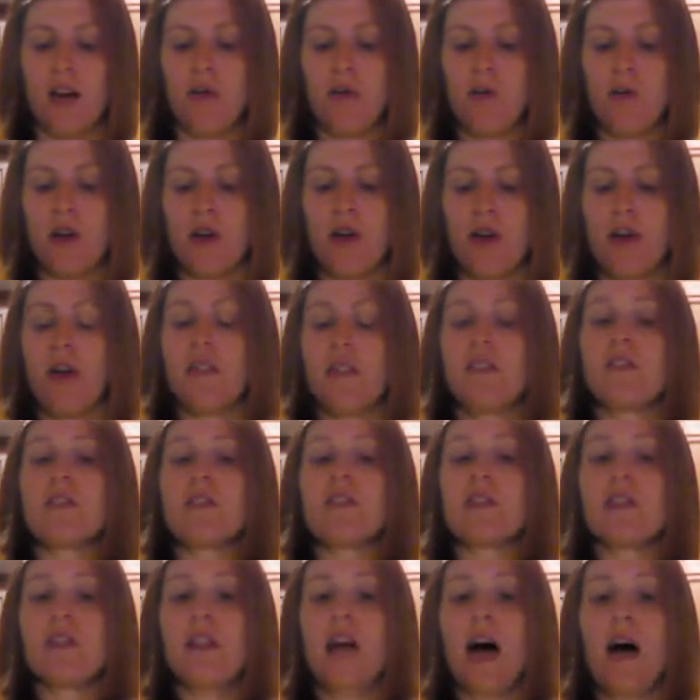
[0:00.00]
one,
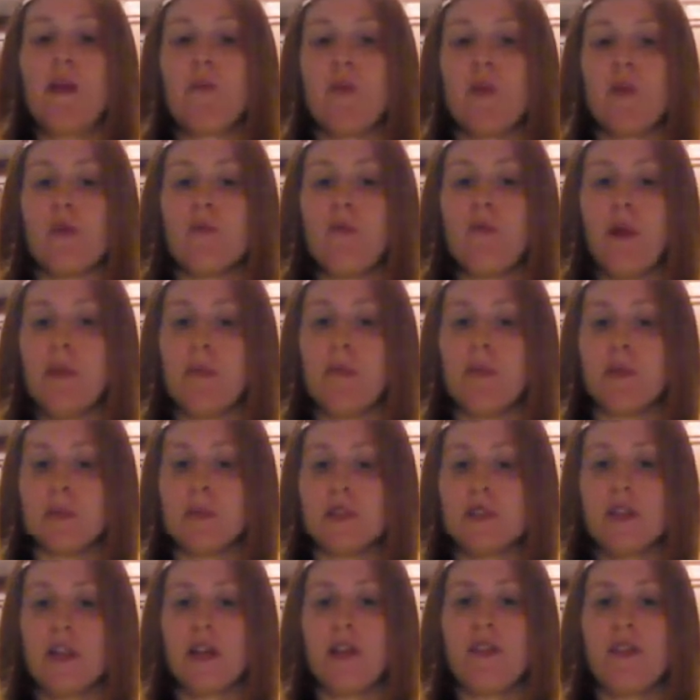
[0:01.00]
there's a lot more
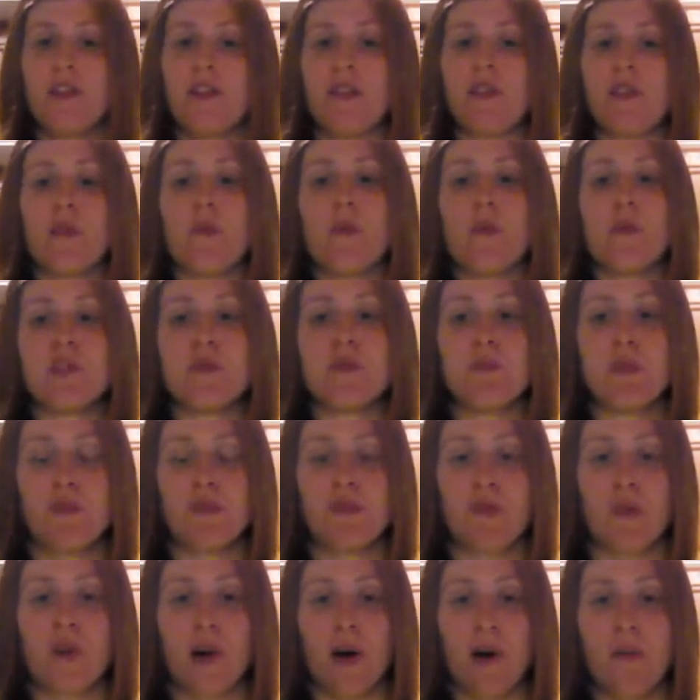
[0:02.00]
bubbles than there was
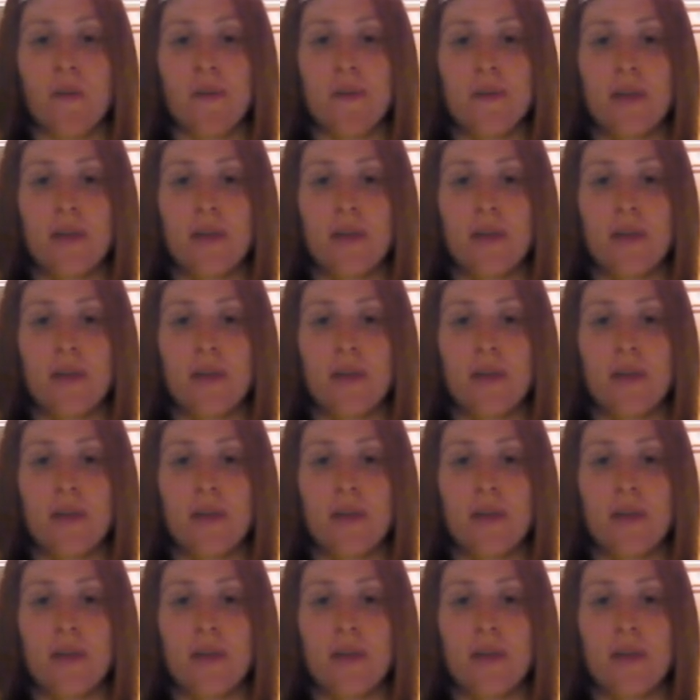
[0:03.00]
before.